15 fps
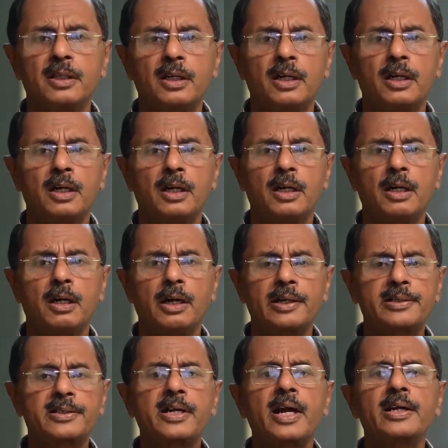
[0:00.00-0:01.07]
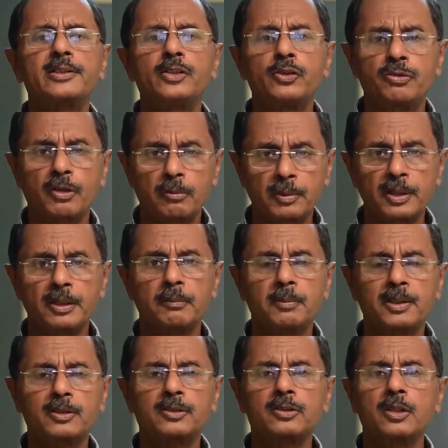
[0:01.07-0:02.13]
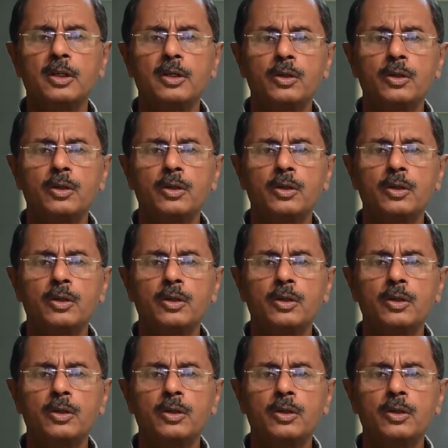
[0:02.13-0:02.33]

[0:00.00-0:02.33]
attractive for me, because